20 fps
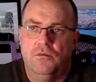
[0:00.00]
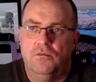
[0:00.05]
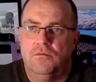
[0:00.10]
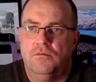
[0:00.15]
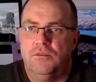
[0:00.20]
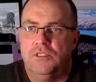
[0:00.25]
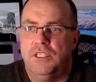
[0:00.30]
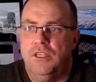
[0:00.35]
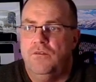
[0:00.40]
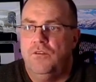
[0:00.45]

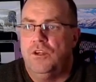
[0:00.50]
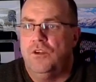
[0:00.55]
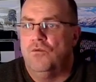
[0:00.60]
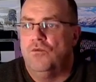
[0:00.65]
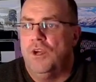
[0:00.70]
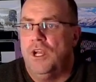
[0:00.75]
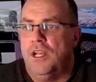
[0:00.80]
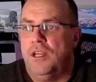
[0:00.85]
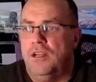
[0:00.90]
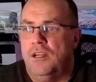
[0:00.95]
see if you can
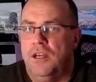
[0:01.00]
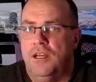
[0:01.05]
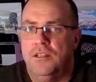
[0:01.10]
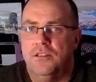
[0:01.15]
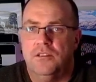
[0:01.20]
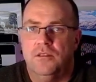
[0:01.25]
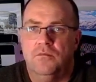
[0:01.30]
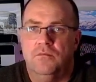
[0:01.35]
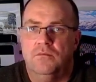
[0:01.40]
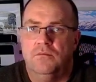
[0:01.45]
recognize
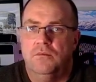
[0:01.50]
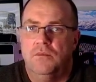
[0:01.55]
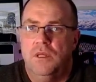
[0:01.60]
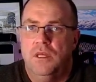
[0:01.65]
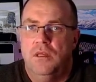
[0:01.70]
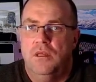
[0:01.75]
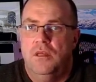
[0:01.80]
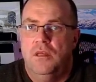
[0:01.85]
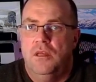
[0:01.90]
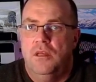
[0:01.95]
them,
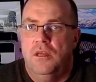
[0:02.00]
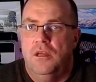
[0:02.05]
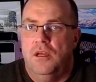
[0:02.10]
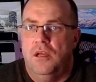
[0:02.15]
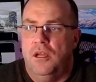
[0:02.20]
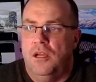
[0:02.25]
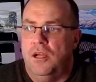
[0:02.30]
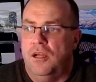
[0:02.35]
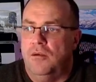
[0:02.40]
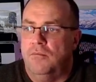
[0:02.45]

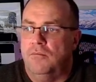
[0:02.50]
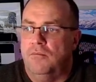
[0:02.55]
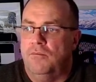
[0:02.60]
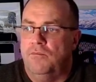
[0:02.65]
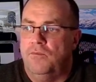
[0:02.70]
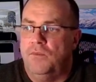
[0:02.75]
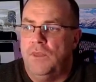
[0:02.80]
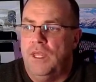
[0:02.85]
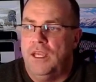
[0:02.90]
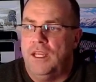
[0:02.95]

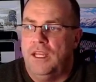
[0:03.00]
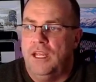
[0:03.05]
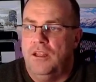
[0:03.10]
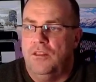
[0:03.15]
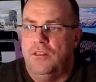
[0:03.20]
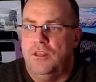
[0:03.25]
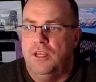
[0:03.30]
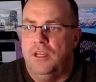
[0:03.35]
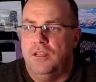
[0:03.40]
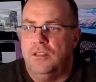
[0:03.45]
that kind of
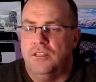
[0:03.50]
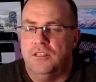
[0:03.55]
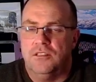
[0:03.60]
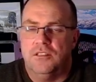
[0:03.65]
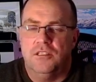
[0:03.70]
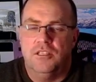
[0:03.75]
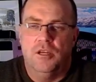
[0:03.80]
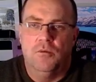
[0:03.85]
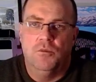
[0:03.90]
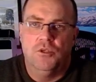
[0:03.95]
thing. Does the
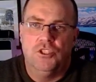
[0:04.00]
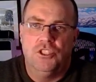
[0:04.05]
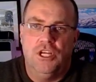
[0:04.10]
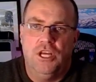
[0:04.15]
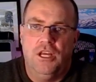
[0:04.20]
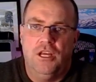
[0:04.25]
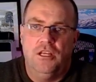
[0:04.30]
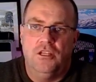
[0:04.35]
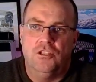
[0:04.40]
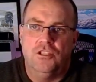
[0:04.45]
number
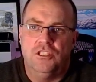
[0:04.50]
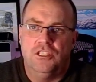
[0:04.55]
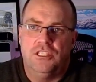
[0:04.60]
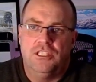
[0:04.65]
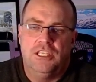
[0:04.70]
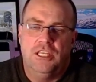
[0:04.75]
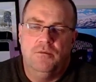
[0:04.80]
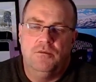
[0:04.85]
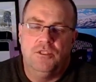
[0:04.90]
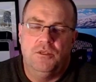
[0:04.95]
change? It just
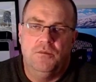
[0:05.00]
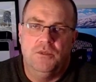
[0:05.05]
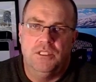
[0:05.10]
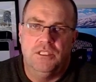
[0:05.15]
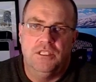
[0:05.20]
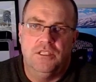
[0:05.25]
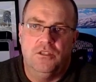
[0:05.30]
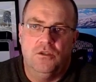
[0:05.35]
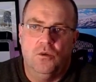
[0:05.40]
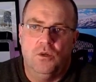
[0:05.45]
keeps you
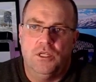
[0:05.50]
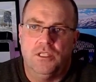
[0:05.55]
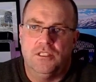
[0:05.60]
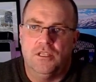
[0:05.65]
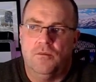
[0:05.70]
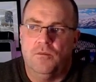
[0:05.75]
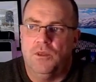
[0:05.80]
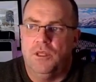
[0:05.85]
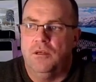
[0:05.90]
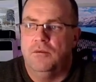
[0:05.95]
busy doing
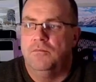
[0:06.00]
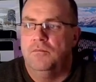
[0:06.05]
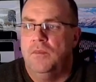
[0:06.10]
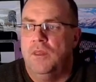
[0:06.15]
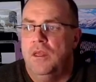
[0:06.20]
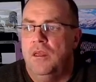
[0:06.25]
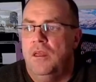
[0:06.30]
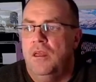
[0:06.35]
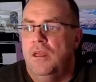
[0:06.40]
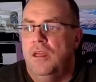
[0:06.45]
something.
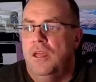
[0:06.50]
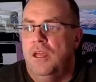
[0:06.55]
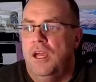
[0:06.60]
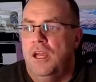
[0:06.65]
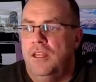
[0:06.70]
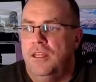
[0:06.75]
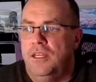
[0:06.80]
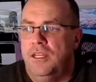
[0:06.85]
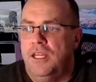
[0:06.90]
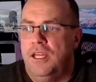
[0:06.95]

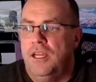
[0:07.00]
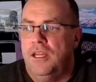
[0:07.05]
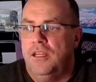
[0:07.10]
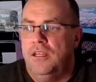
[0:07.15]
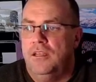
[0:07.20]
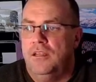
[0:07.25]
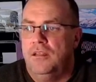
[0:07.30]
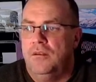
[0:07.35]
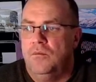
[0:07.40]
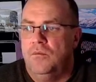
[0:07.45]
And
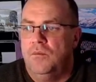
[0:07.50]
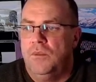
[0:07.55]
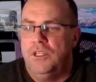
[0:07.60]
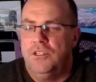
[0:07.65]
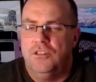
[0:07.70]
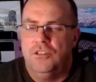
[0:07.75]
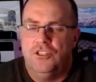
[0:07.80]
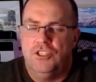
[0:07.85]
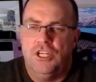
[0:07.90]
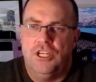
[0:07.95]
again, make
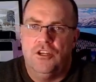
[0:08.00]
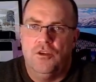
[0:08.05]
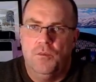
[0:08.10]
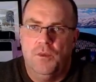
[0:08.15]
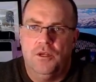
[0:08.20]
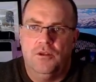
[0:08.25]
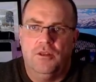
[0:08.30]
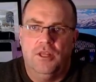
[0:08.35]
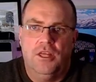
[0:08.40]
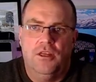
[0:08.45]
sure you check your
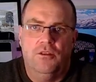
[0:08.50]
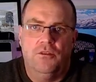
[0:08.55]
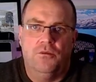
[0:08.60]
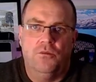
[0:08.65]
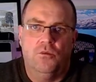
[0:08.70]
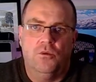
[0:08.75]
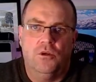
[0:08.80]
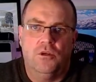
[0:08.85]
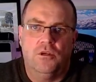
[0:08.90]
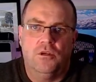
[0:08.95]
mental health
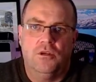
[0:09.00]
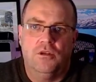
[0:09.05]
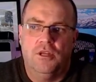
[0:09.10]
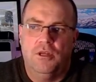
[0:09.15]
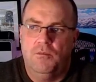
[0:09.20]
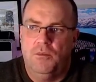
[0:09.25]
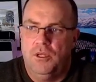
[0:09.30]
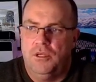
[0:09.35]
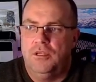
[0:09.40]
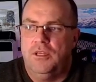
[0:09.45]

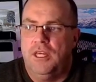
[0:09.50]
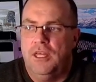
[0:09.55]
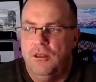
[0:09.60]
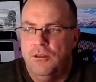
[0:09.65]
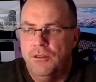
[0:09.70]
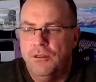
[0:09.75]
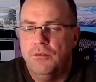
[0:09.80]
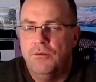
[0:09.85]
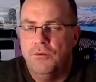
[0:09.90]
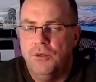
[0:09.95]

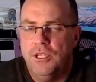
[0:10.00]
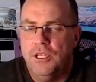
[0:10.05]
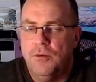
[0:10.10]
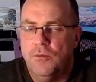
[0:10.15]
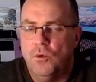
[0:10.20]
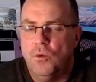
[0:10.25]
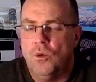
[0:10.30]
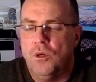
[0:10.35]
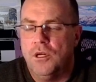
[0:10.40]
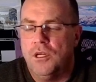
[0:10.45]
when you come
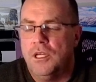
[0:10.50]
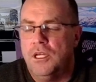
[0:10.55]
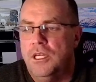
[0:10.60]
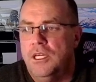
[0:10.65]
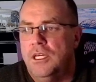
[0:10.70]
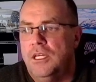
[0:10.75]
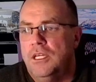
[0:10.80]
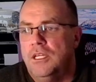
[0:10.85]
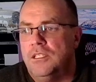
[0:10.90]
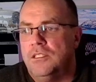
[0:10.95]
to work,
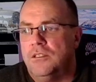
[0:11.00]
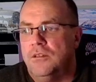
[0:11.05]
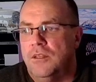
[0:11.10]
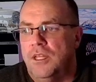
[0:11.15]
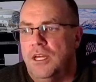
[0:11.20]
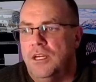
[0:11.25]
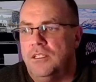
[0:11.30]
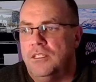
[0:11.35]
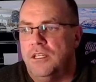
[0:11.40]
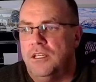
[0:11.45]
so
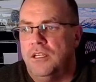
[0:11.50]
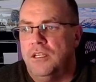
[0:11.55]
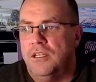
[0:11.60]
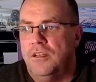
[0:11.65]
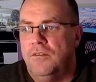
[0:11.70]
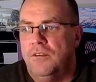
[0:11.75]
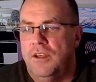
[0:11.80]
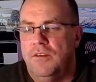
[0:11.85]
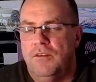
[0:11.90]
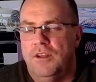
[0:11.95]
that
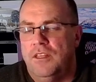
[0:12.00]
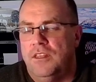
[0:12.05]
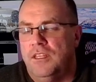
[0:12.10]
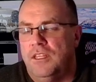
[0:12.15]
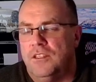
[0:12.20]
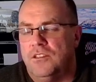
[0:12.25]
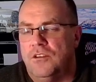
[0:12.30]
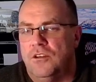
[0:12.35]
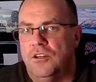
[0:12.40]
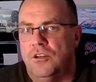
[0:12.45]
if you have anything
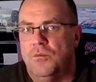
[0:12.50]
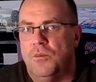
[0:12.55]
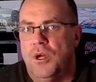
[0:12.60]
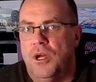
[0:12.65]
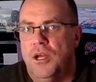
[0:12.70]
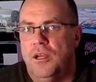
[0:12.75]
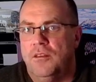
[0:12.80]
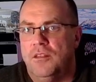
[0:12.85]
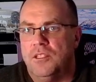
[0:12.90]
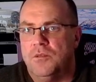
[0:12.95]
that's on your
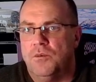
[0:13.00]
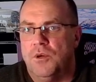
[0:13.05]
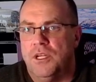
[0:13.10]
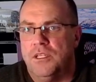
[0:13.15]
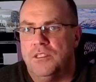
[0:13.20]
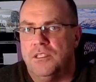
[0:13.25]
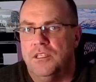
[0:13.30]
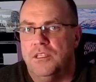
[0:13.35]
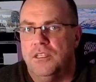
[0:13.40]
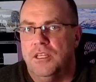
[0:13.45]
mind that's
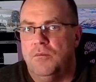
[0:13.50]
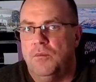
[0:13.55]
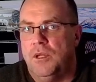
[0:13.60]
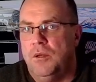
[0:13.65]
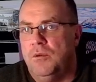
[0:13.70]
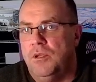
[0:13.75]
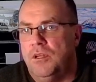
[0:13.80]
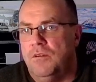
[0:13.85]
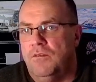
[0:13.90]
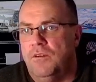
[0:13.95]
pressing, that maybe
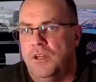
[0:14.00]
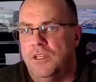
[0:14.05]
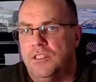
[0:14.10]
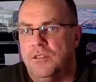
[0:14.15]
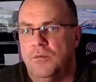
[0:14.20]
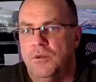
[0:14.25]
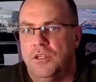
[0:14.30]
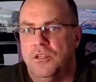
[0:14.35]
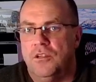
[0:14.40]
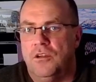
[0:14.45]
you can find
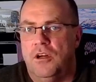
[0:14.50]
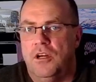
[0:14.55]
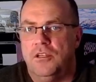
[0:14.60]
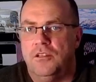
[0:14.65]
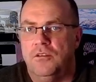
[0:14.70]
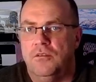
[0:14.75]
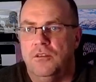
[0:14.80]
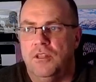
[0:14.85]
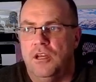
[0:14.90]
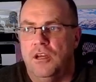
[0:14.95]
somebody to talk
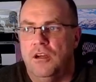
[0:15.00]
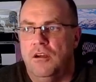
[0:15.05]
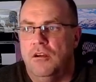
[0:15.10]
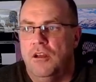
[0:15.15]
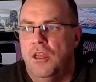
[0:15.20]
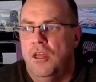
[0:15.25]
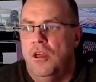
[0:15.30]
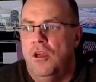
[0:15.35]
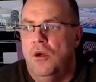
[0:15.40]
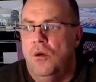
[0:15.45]
to there.
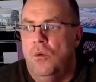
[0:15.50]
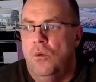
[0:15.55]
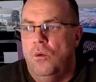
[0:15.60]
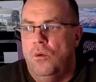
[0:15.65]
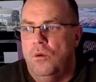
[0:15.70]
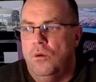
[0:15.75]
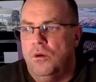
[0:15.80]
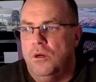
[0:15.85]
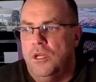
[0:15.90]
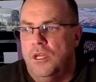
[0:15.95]

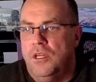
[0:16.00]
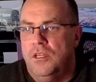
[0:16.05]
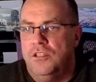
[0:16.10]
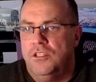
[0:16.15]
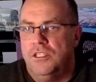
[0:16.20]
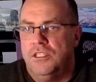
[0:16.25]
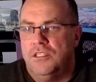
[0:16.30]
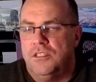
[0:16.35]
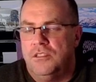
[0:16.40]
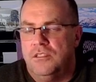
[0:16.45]
Or
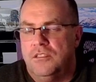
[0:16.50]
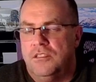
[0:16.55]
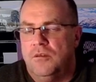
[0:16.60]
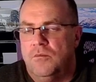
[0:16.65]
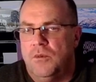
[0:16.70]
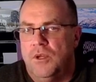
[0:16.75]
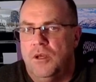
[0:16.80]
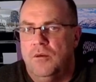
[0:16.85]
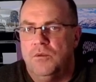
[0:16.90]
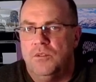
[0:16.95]
just
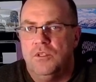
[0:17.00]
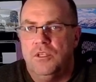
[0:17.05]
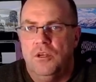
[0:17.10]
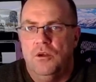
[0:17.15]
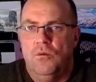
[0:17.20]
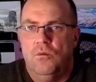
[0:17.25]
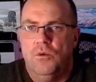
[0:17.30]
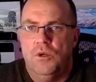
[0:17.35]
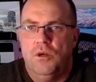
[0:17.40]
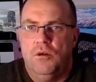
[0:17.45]
sometimes,
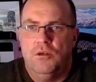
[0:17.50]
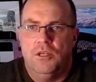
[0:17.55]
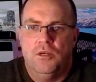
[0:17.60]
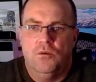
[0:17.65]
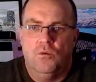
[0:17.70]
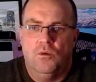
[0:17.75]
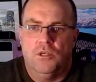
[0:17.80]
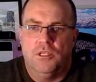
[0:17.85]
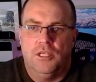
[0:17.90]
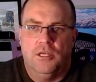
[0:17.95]
we all get
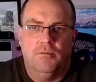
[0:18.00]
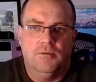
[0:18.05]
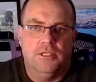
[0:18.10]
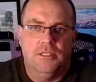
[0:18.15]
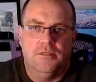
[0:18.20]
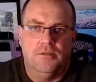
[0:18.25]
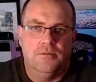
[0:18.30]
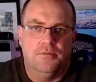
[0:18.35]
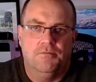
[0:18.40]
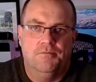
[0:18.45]
worked up
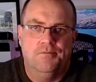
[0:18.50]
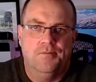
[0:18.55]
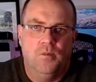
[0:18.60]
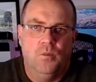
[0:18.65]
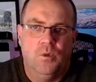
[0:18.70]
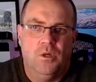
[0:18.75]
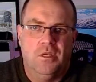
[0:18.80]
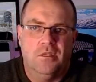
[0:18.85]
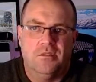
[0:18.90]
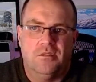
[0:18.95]
because
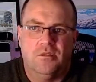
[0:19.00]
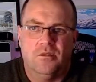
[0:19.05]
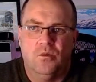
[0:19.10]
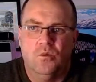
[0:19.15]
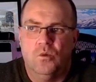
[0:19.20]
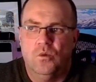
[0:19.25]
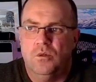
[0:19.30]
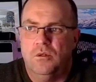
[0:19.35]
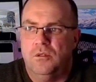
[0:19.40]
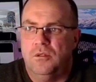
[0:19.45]
we got
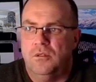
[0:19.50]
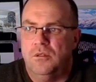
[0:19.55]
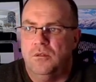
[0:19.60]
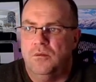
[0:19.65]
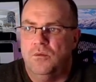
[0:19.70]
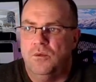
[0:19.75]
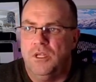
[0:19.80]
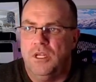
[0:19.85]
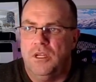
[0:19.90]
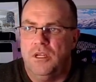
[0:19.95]
school,
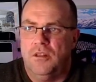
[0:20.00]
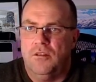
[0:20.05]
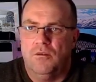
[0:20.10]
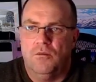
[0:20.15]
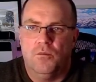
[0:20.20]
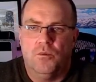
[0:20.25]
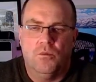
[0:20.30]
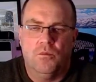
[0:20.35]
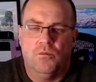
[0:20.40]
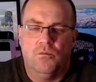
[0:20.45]
we got other
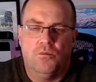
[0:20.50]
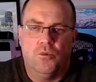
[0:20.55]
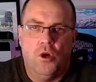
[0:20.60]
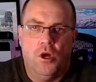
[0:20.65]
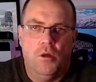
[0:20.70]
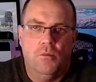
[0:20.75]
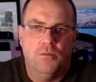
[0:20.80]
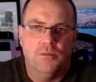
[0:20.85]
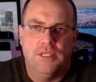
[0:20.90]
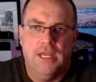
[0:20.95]

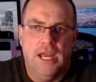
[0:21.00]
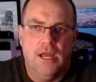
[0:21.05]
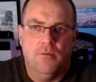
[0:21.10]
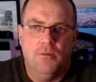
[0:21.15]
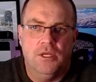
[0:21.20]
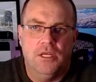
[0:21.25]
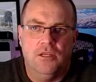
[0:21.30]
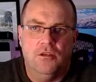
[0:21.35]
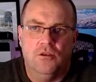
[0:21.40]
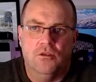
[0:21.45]
problems
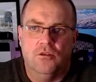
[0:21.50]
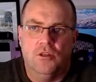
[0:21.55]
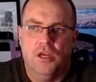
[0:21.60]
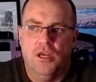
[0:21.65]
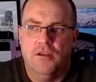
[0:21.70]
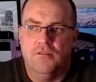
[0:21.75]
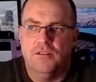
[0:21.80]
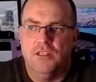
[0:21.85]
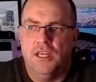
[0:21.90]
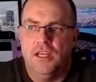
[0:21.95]
happening in our
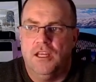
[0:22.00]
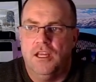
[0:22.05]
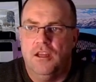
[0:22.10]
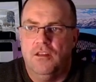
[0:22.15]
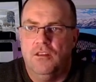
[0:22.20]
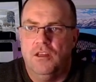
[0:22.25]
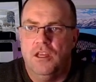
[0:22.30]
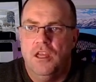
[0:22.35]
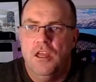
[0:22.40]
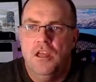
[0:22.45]
lives and that kind of
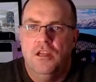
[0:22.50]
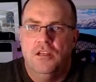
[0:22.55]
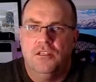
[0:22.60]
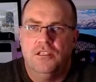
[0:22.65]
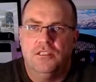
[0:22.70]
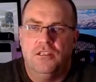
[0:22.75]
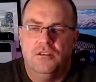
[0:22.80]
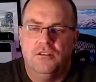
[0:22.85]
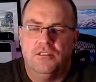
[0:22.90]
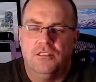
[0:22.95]
thing.
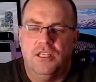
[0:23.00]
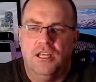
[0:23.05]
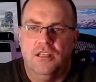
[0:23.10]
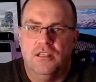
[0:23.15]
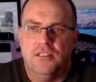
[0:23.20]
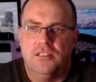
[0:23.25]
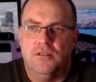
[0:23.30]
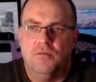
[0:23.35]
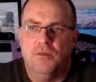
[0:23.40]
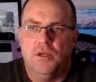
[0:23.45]
Just understand that
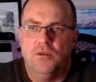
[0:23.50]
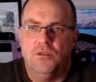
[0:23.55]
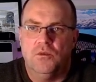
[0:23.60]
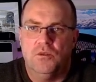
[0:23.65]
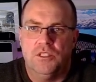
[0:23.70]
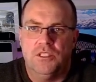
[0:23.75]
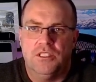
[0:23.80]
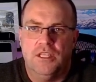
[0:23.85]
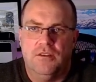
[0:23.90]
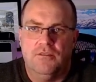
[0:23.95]
sometimes we
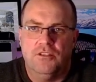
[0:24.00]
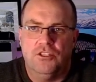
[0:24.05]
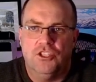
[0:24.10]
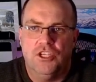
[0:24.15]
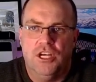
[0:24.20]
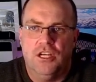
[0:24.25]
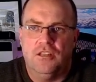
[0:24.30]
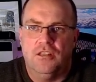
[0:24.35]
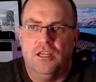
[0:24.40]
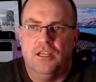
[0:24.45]
just have to
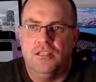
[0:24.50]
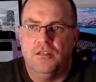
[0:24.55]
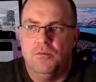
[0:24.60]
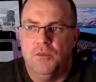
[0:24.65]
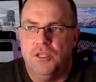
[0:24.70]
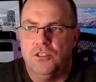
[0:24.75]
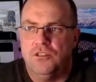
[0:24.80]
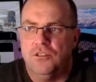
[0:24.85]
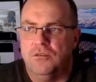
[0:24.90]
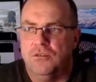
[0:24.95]
check that to
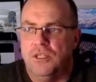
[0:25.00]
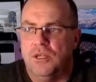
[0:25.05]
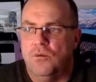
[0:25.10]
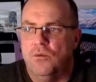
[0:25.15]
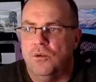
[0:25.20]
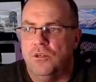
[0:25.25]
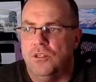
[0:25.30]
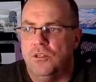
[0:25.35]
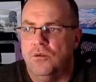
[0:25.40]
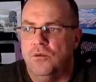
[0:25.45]
make sure that
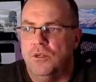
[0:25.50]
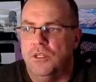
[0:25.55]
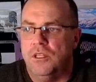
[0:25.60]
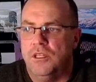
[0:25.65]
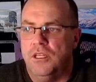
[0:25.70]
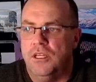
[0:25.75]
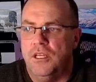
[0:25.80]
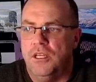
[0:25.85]
we're doing the